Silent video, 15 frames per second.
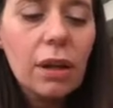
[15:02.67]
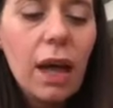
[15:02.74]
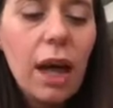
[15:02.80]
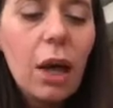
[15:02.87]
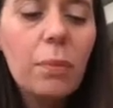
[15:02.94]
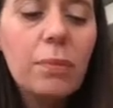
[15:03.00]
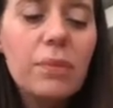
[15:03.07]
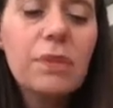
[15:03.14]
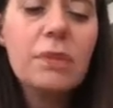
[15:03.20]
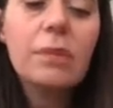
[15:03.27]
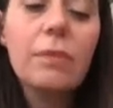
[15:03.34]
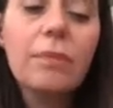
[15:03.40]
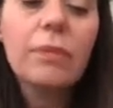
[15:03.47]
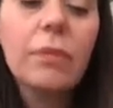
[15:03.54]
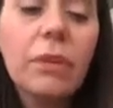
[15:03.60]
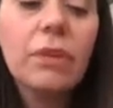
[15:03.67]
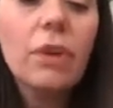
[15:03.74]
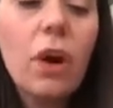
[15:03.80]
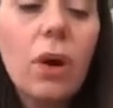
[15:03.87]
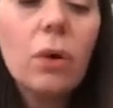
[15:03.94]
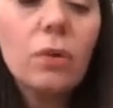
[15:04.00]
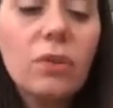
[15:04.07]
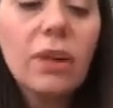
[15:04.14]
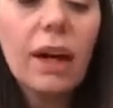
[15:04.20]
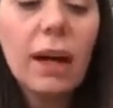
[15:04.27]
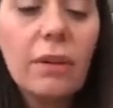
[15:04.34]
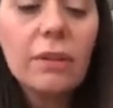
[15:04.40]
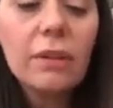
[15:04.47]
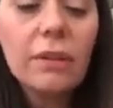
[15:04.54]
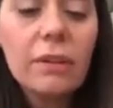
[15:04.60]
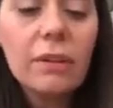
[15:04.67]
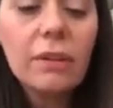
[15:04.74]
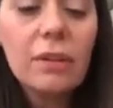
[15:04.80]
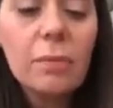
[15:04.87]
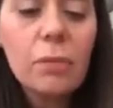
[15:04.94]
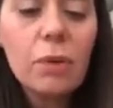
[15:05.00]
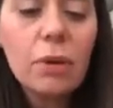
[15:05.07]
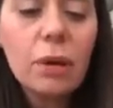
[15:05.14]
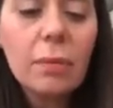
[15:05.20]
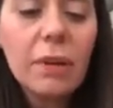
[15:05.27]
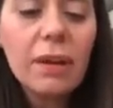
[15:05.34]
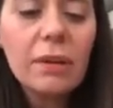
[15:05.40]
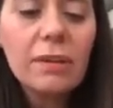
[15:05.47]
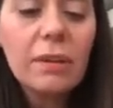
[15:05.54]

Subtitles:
Helps to hold down the smaller bits,